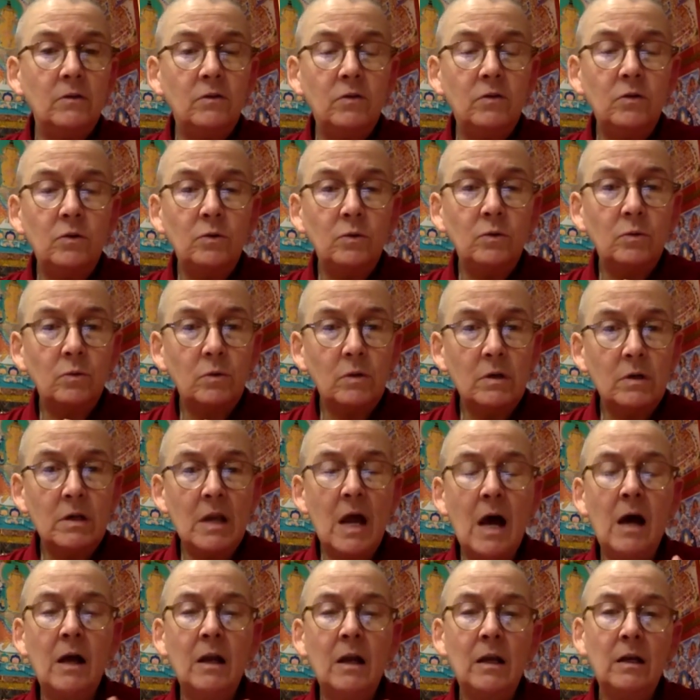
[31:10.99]
to
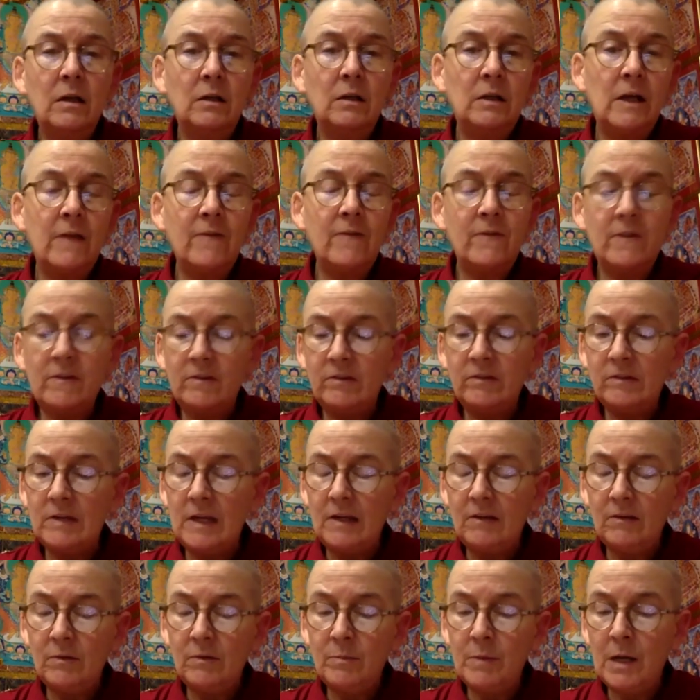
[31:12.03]
not let these
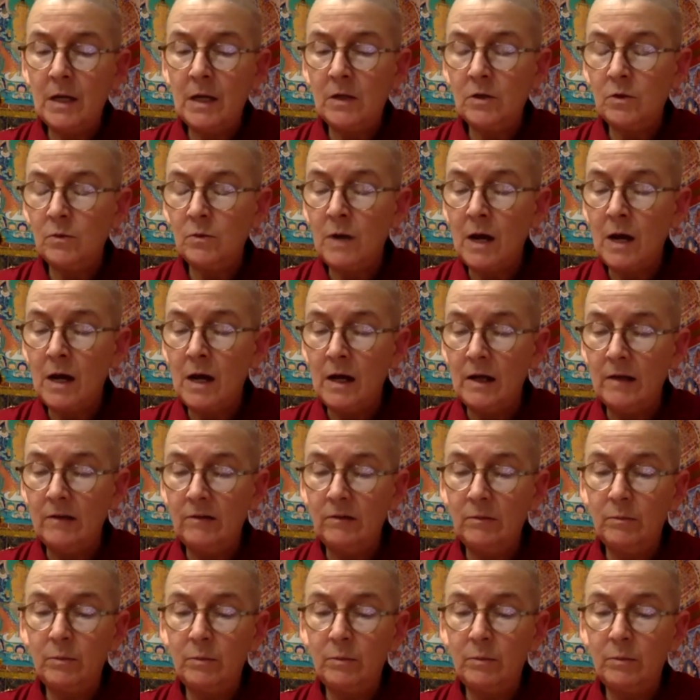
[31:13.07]
states of mind arise.